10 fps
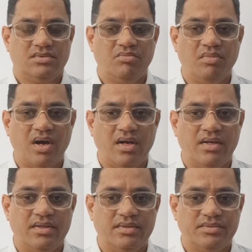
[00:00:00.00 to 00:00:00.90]

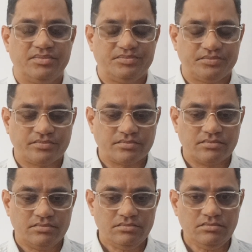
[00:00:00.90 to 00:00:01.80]
my
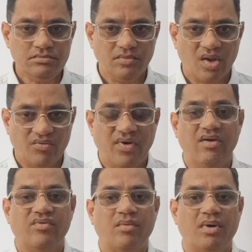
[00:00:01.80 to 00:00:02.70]

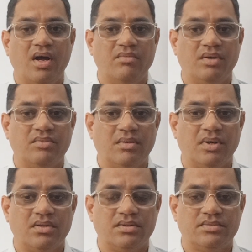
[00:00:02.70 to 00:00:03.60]
friend from IIM Ahmedabad.